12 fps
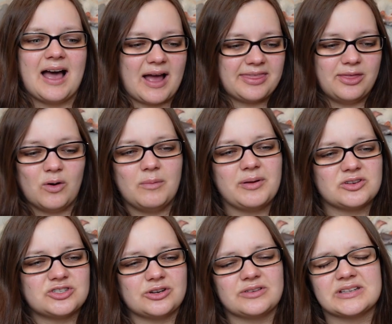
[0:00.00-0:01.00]
I thought about
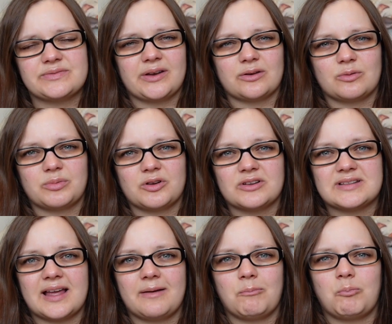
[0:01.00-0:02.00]
sharing this video because
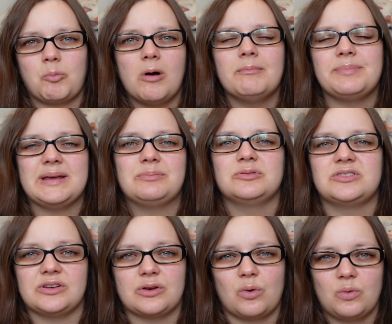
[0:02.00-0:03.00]
I want people
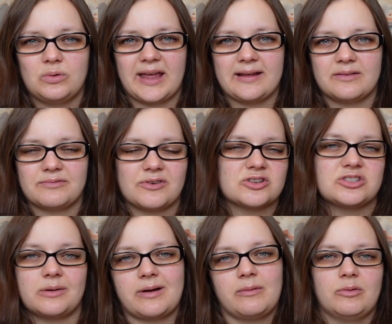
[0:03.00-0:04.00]
to know, like, first
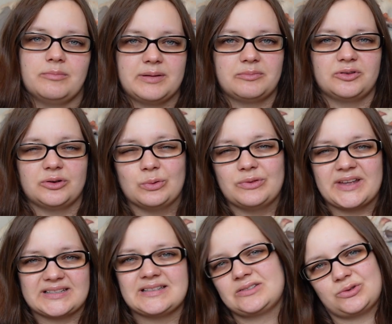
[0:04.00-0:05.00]
up, I want people to know
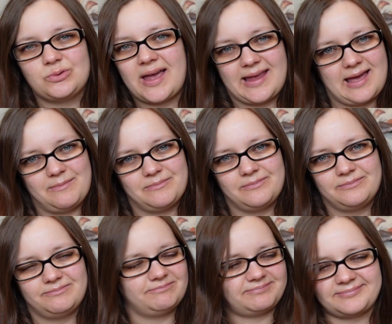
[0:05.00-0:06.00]
this is who I am.
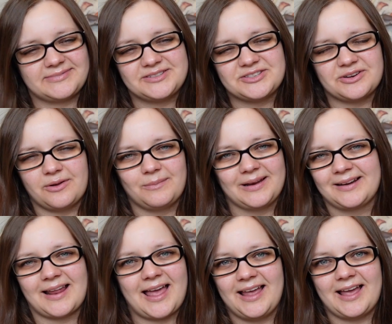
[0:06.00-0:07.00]
Do you know what I
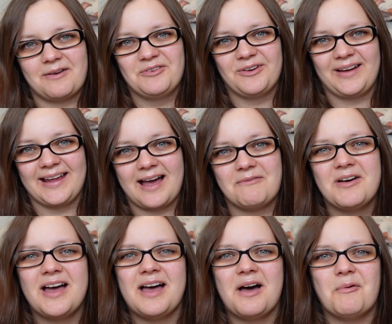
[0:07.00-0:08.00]
mean? I am who I am.
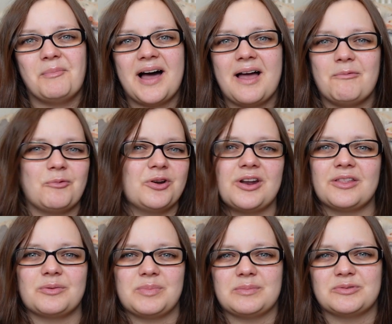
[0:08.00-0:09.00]
But I want
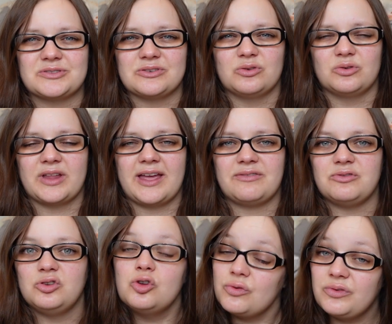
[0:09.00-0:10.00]
other people to know that if
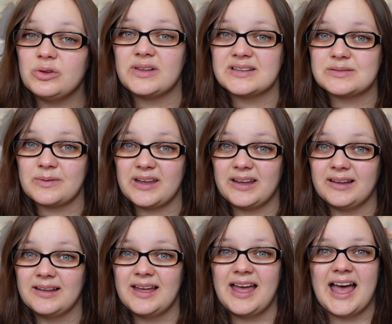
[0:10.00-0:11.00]
you feel this way
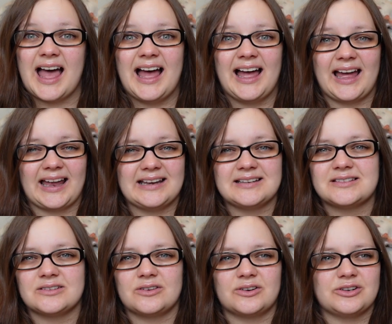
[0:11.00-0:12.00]
and
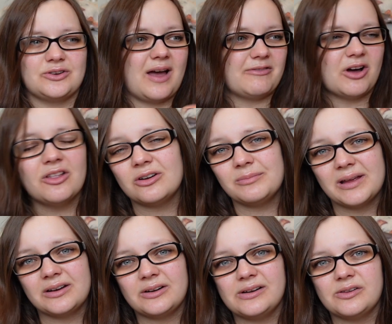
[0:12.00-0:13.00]
you have other
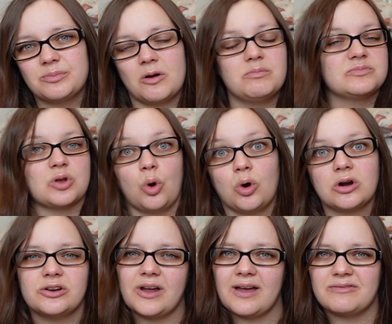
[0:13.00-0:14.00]
mental health problems,
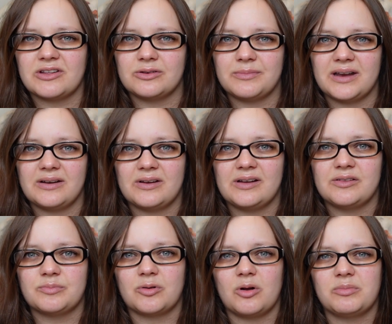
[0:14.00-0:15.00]
or you have other mental
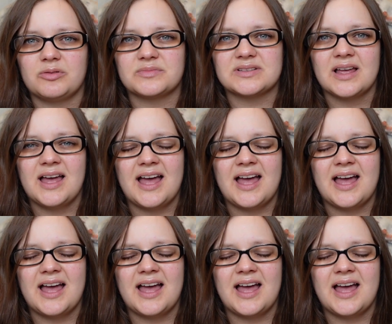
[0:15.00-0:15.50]
health problems,